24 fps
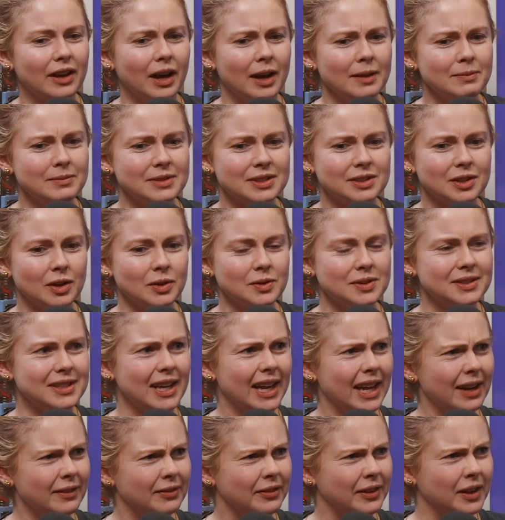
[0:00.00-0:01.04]
I'm so
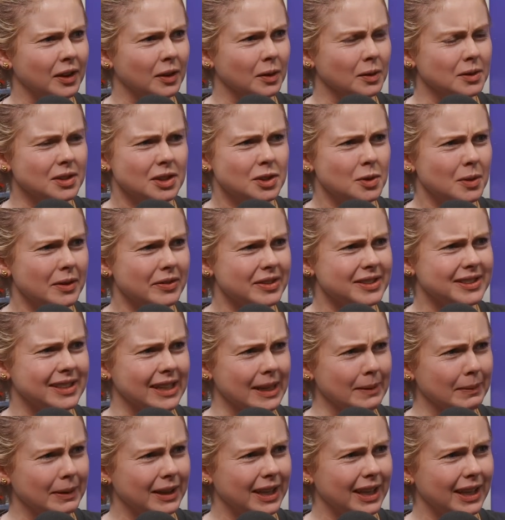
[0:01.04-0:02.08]
sad for you. Did you ever see
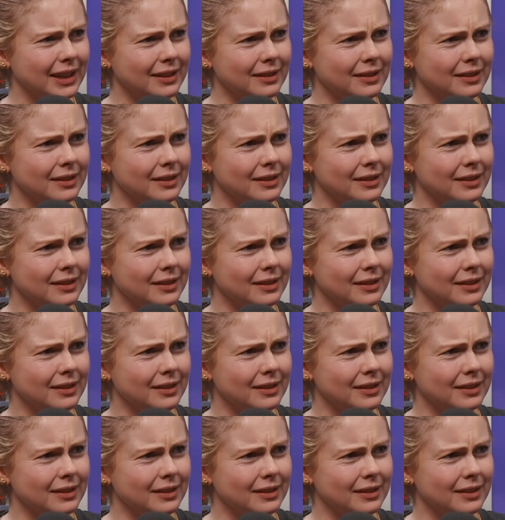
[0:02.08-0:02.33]
him again?